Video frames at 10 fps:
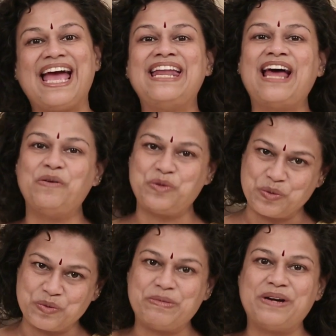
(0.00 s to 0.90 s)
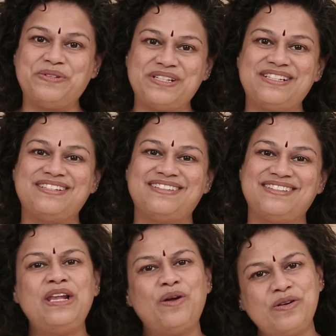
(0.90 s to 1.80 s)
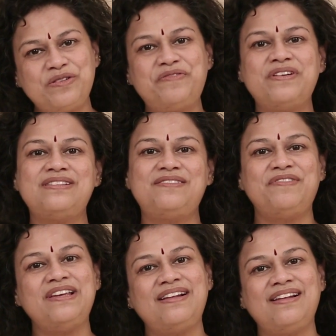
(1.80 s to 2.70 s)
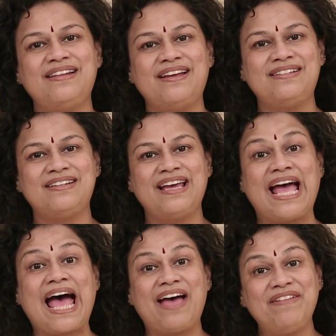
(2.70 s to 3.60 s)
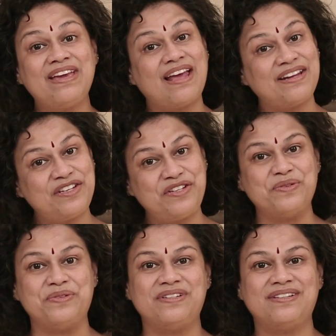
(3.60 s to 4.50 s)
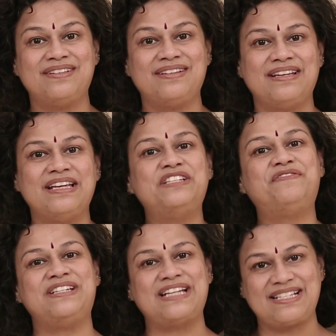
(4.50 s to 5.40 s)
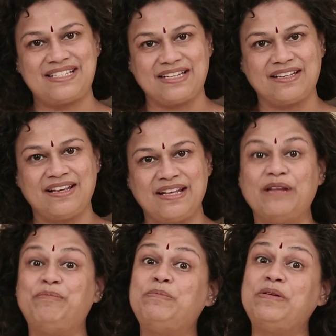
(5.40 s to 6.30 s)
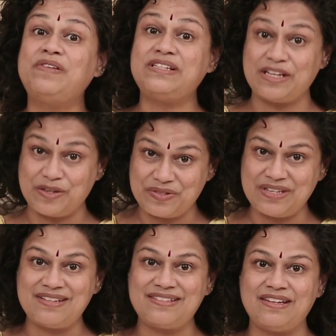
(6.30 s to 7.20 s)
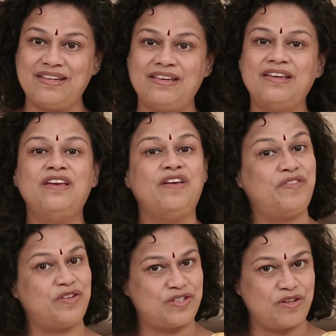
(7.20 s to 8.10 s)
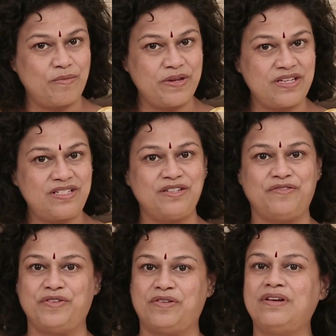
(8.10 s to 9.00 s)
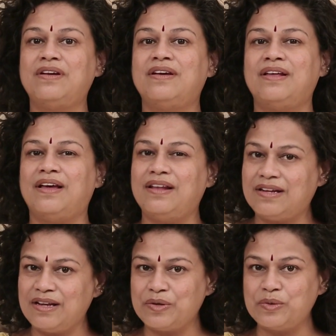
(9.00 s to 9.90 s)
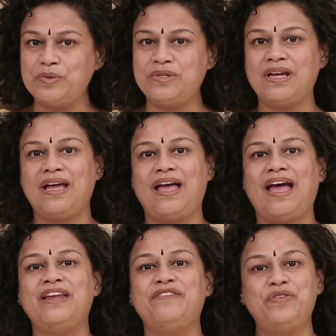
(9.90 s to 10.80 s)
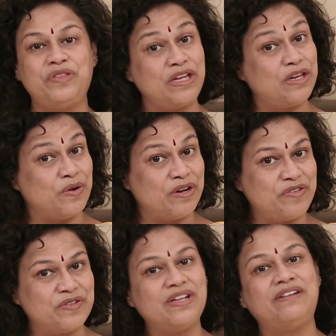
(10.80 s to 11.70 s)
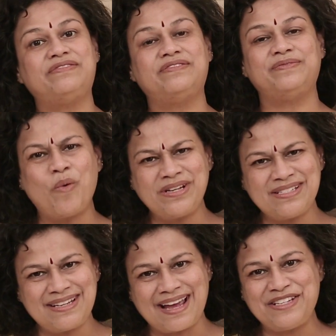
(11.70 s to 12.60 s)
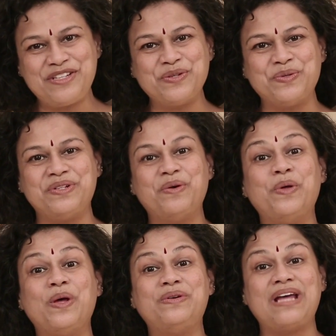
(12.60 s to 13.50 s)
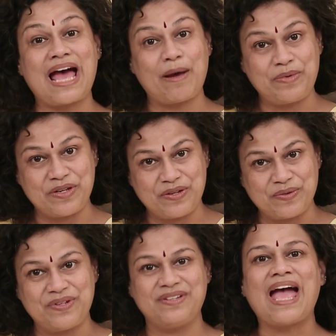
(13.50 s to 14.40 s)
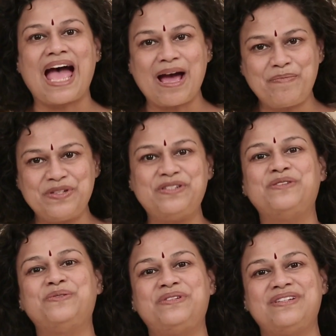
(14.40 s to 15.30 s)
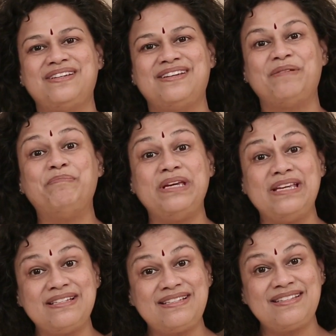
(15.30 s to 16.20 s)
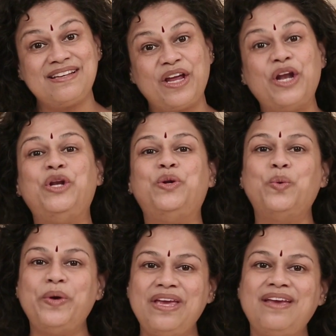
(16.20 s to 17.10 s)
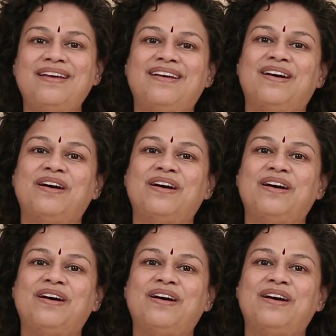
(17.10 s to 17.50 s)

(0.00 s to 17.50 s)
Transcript: and how to go about it. A lot of us feel that having an attitude is fantastic, that people will take you seriously if you're snobbish, if you're a little rude, and if you think no end of yourself. What is an attitude without aptitude? Aptitude means doing